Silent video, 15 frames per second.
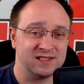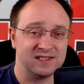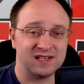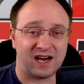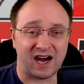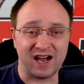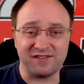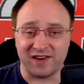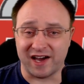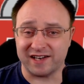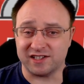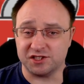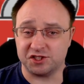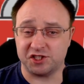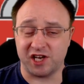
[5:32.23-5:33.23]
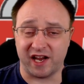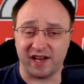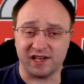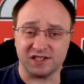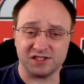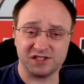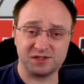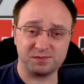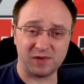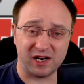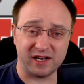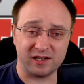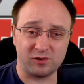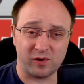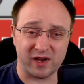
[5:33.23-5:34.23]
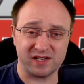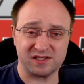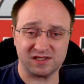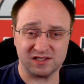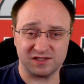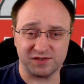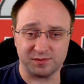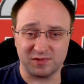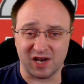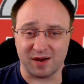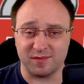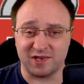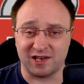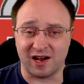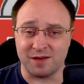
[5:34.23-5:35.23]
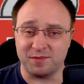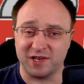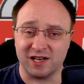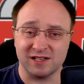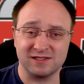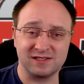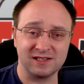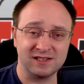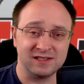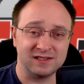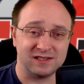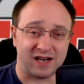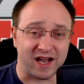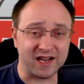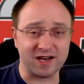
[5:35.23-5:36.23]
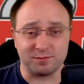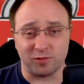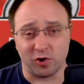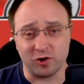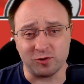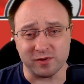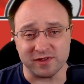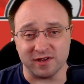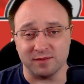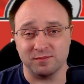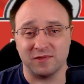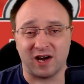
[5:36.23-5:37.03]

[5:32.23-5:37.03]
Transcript: I've had to change my questions from time to time because I got bored with them.